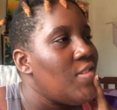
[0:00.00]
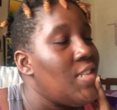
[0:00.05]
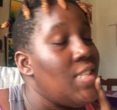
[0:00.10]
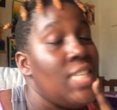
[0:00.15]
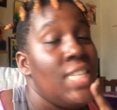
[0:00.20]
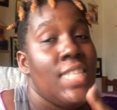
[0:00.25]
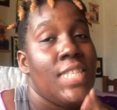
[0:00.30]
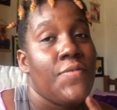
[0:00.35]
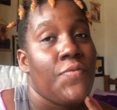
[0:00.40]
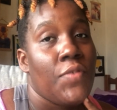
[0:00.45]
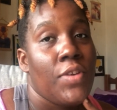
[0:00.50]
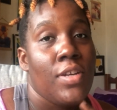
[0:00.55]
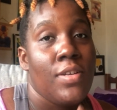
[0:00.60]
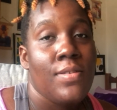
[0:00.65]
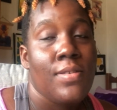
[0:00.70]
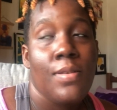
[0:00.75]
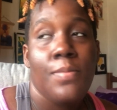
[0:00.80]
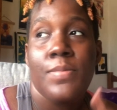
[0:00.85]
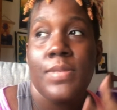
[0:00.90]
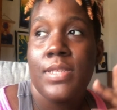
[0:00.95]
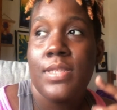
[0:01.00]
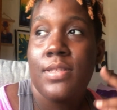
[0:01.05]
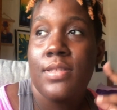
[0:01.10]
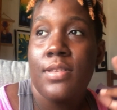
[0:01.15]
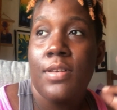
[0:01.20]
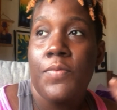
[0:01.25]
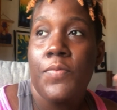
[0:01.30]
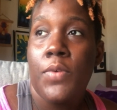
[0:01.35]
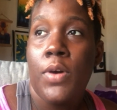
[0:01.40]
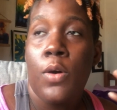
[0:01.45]
need to figure some
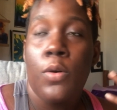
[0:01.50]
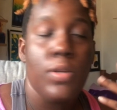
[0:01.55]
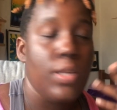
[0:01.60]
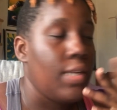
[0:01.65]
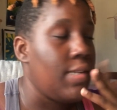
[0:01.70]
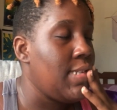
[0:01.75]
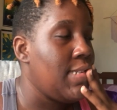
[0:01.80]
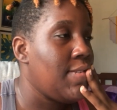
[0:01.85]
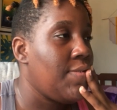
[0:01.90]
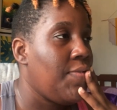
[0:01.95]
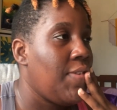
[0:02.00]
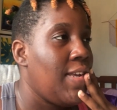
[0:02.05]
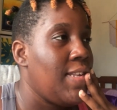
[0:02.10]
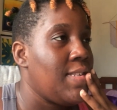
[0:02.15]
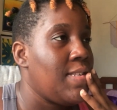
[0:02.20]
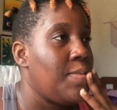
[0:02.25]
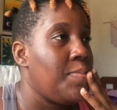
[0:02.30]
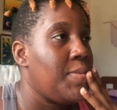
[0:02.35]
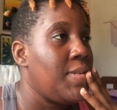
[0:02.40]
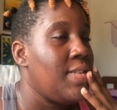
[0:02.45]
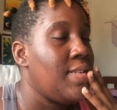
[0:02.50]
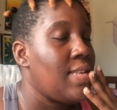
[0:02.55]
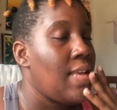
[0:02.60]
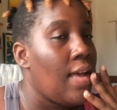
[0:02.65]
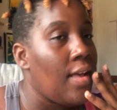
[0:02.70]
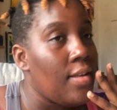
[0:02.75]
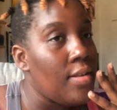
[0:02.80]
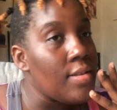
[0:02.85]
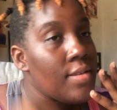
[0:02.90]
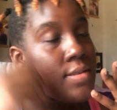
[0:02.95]
stuff out. I need to find someplace
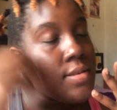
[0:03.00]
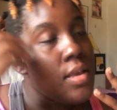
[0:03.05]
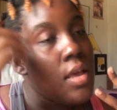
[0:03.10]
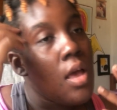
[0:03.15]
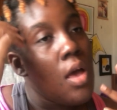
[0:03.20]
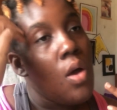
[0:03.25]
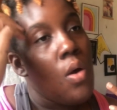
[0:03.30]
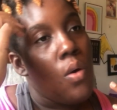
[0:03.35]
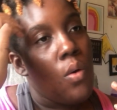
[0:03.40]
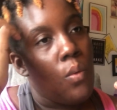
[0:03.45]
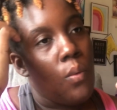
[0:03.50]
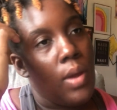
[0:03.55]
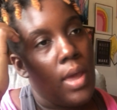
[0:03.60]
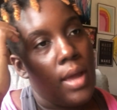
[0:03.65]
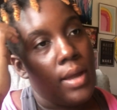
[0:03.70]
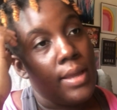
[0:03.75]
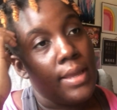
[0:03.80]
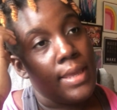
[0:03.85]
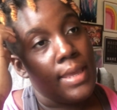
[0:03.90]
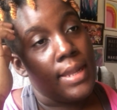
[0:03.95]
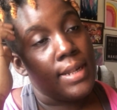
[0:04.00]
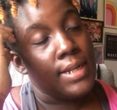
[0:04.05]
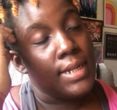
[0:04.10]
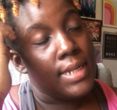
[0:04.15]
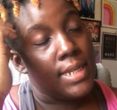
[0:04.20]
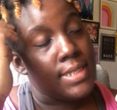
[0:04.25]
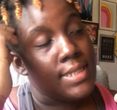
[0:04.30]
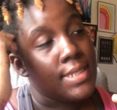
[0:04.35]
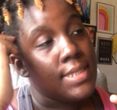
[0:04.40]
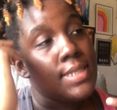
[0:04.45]
else where I could get
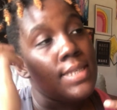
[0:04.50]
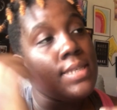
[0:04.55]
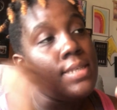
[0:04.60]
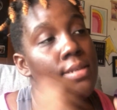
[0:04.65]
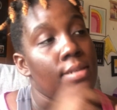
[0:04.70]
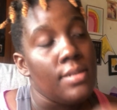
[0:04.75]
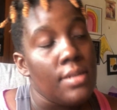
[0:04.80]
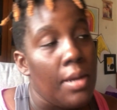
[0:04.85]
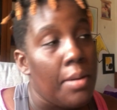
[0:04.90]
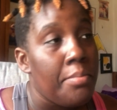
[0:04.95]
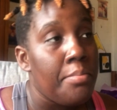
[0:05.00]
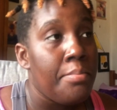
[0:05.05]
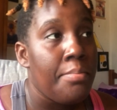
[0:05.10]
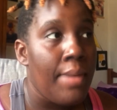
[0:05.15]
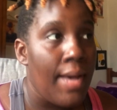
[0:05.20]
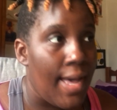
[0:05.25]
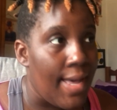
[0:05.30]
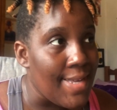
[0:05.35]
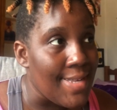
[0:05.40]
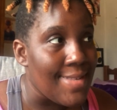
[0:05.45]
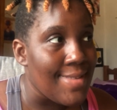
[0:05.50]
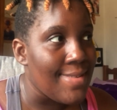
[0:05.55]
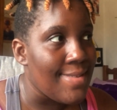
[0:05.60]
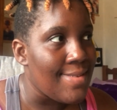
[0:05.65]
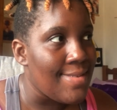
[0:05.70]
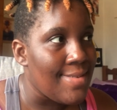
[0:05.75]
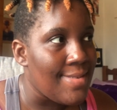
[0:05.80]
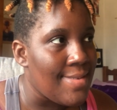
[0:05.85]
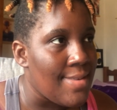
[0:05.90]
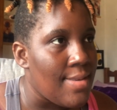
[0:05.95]
glassine
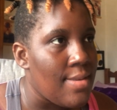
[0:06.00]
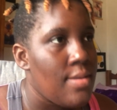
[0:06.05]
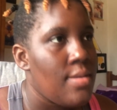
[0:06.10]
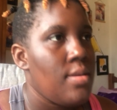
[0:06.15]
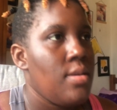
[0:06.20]
bags.